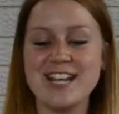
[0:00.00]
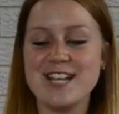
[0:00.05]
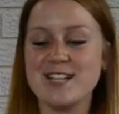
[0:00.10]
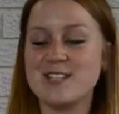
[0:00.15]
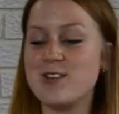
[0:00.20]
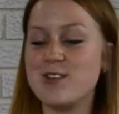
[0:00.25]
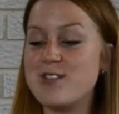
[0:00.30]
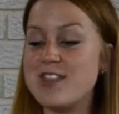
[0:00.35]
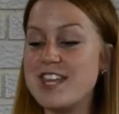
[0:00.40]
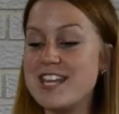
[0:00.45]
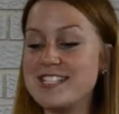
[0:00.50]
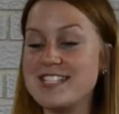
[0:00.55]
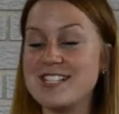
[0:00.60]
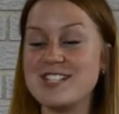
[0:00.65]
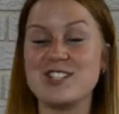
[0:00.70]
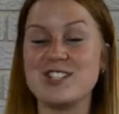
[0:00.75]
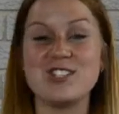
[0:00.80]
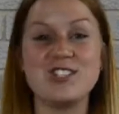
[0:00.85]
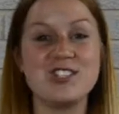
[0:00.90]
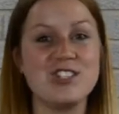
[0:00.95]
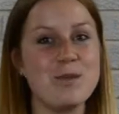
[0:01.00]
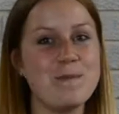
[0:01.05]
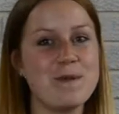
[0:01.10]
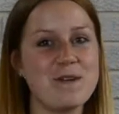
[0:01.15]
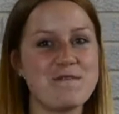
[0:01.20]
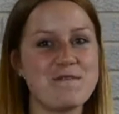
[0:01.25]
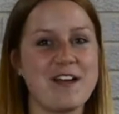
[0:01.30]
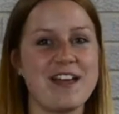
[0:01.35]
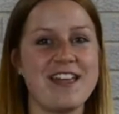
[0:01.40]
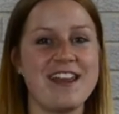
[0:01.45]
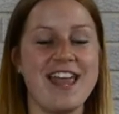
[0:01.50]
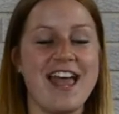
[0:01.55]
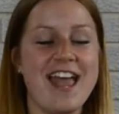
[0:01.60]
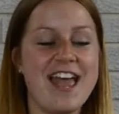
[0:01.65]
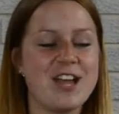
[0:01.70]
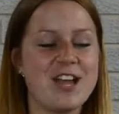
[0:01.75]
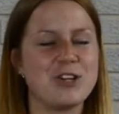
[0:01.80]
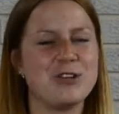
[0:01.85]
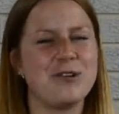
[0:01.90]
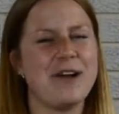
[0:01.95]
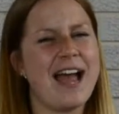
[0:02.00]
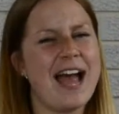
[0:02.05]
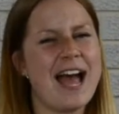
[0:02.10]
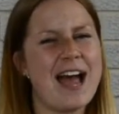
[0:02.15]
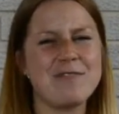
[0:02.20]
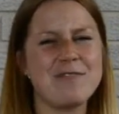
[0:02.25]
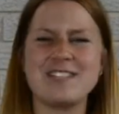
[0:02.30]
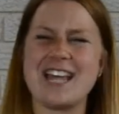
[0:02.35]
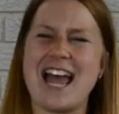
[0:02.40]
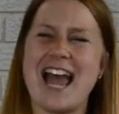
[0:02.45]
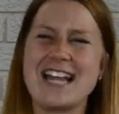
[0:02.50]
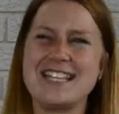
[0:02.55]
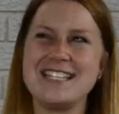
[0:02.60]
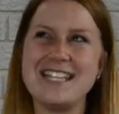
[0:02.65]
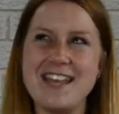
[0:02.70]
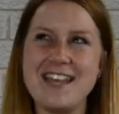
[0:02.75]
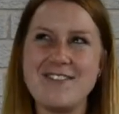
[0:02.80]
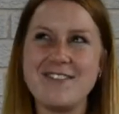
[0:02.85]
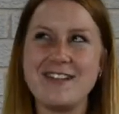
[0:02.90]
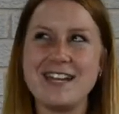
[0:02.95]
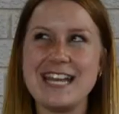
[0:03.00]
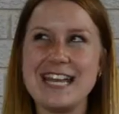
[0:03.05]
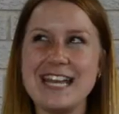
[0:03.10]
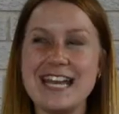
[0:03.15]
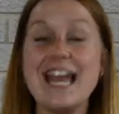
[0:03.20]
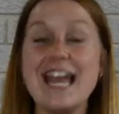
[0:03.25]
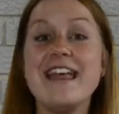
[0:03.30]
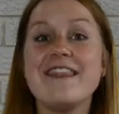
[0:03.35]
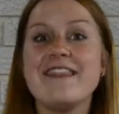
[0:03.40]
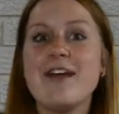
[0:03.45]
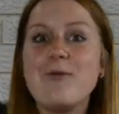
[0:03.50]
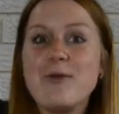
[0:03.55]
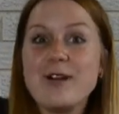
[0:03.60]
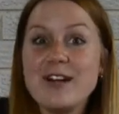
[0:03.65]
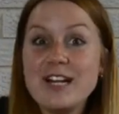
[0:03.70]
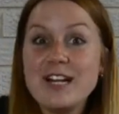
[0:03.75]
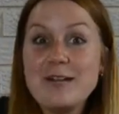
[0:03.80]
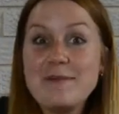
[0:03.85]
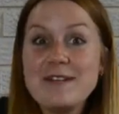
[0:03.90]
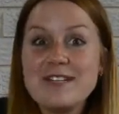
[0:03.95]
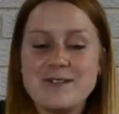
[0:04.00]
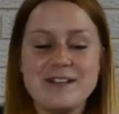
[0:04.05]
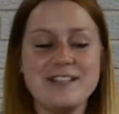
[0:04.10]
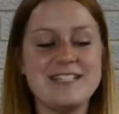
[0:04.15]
So this is a super fun craft activity that we're going to be doing